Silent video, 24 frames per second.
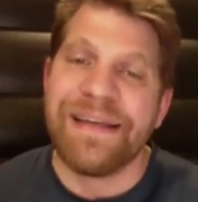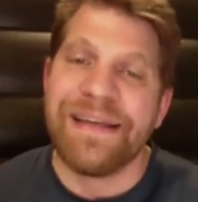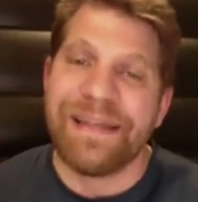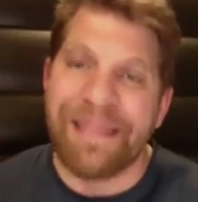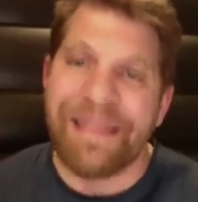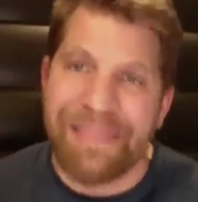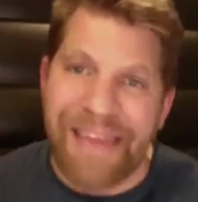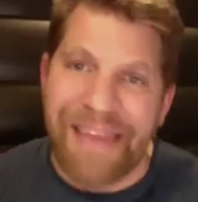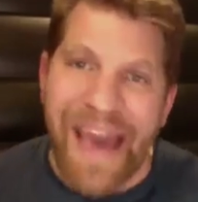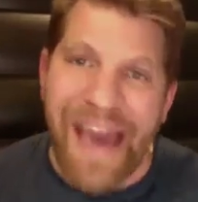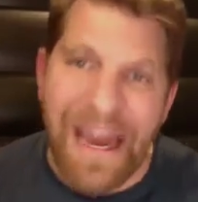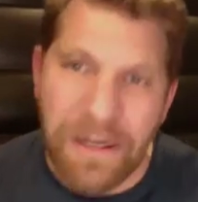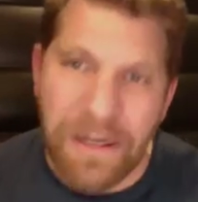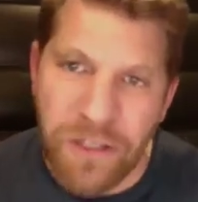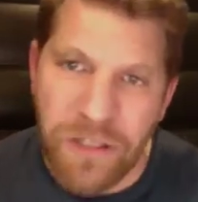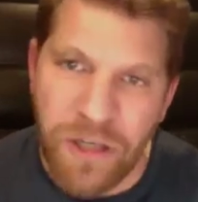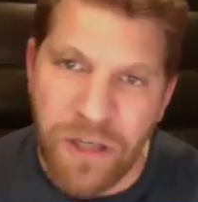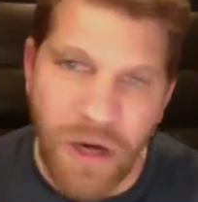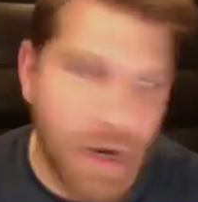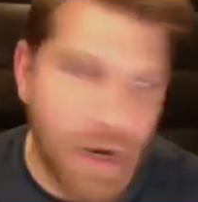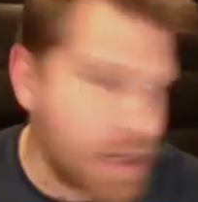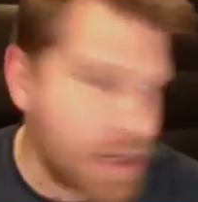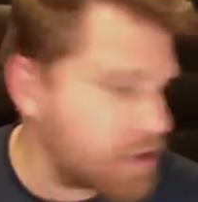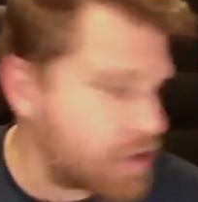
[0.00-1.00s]
that
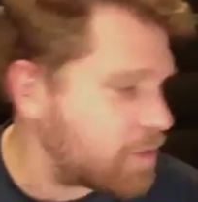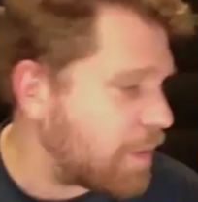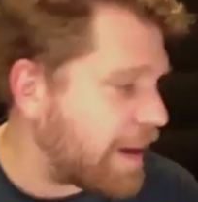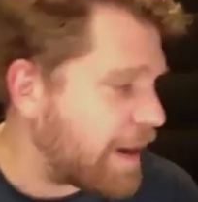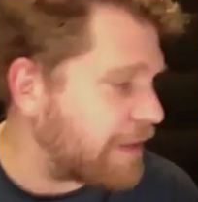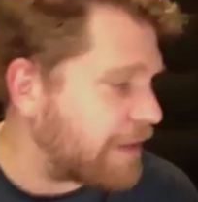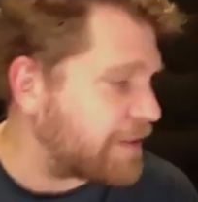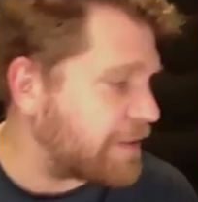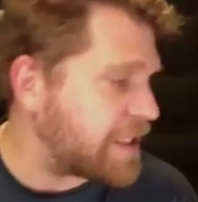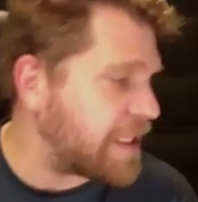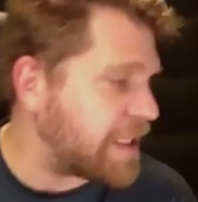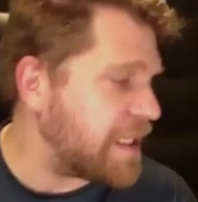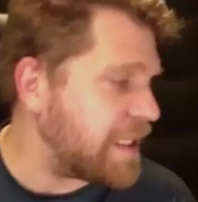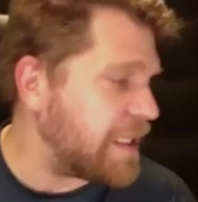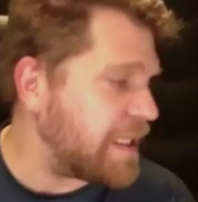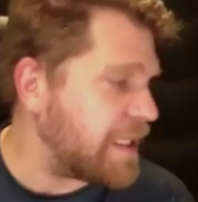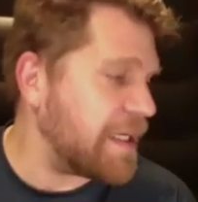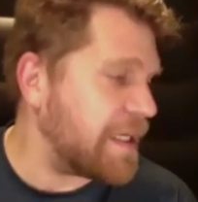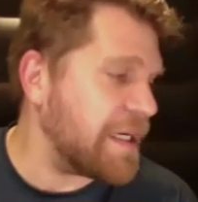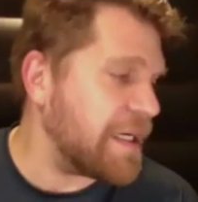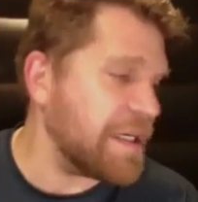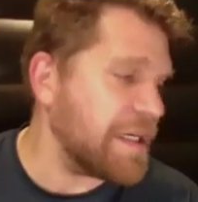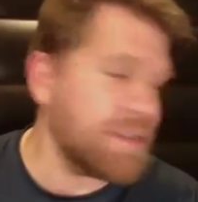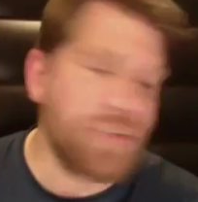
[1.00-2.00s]
card where he
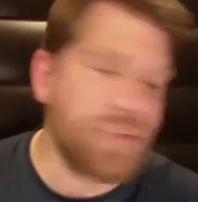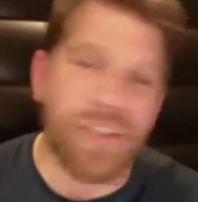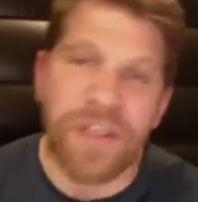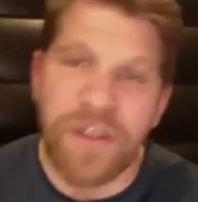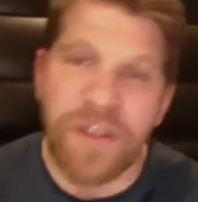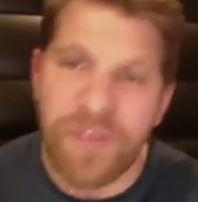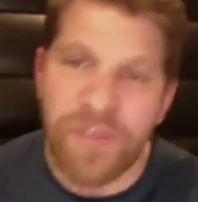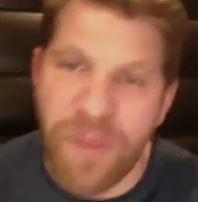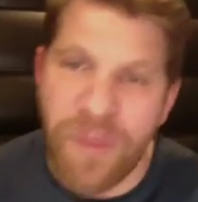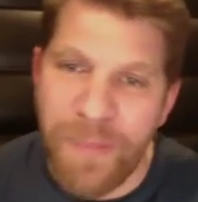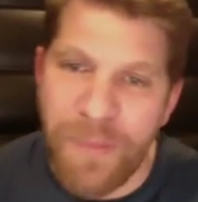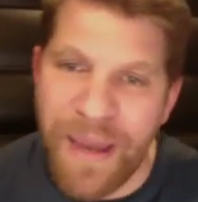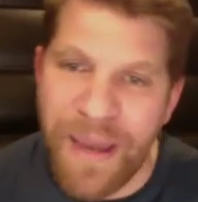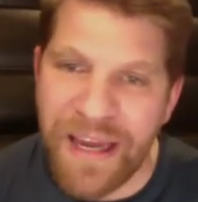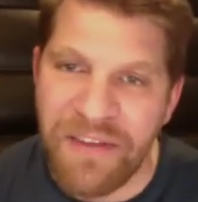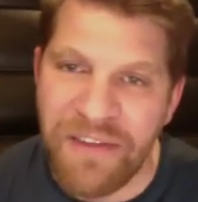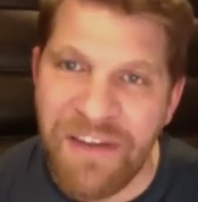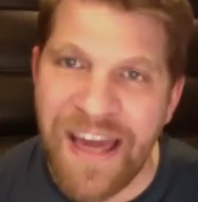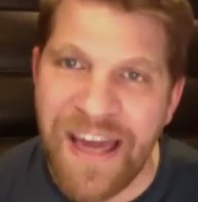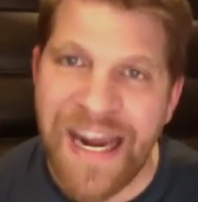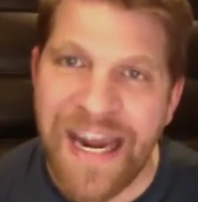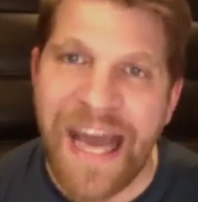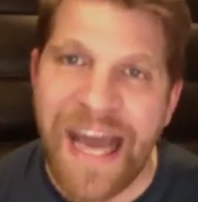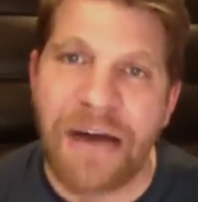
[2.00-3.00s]
is the main
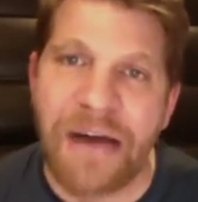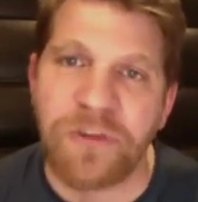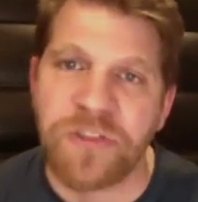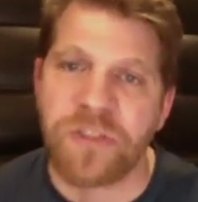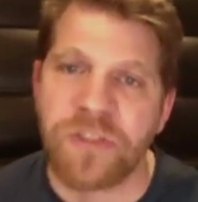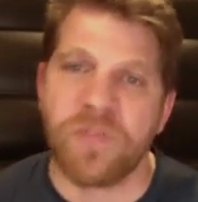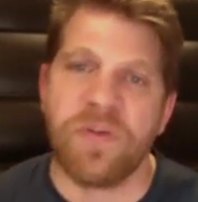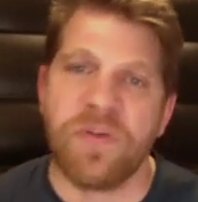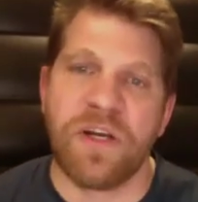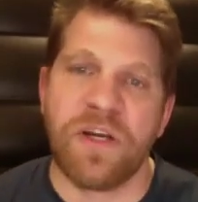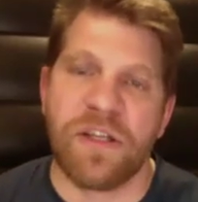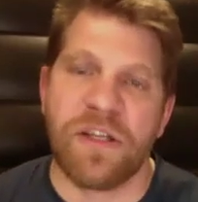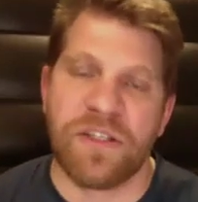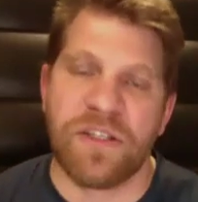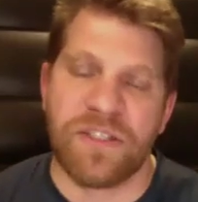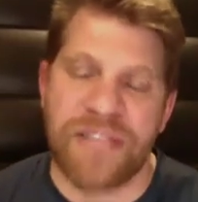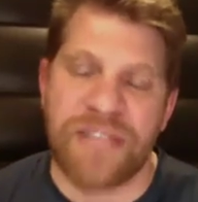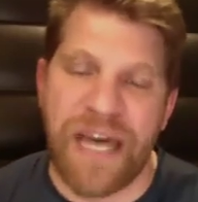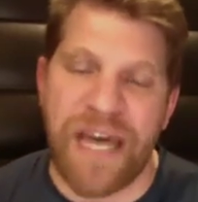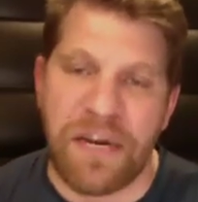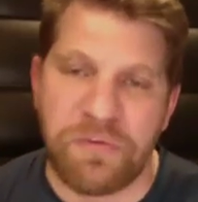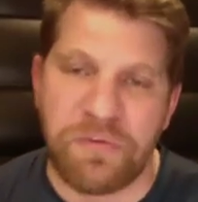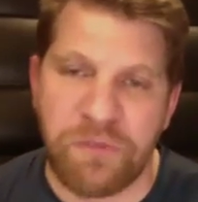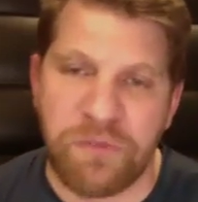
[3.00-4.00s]
event? How surreal is
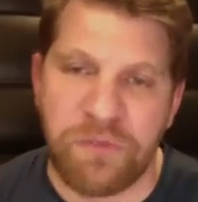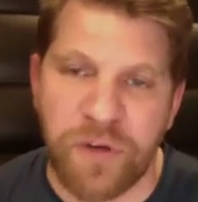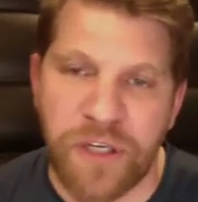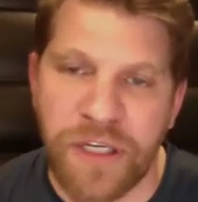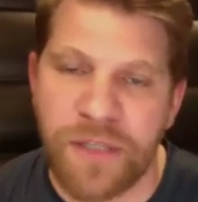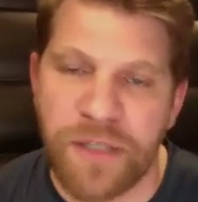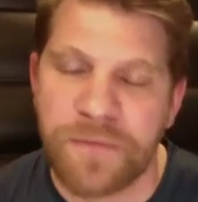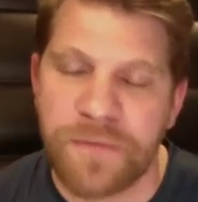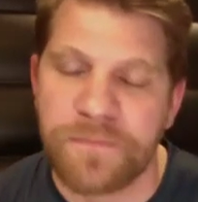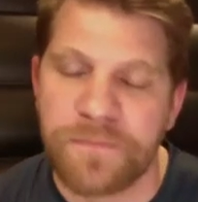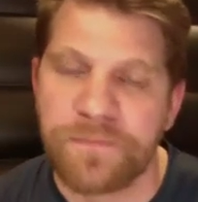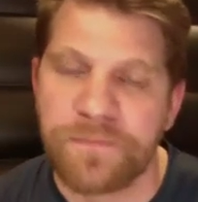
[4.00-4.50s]
that for you?